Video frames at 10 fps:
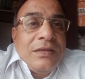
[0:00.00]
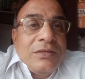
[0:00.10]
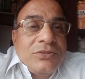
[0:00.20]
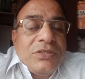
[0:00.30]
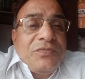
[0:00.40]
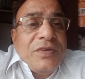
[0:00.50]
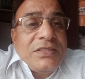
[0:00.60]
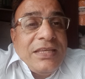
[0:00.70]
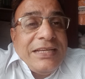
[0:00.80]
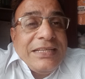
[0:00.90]
So the
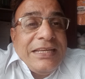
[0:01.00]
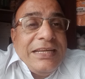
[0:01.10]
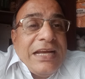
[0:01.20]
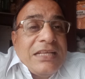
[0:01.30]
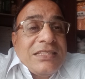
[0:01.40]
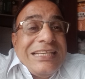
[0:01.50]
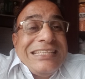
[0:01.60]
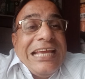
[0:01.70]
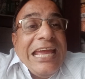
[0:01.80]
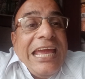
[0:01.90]
first letter in ask
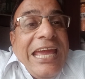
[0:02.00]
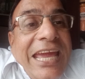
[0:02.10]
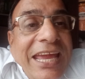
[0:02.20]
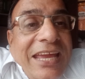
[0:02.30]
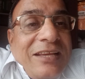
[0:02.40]
is A.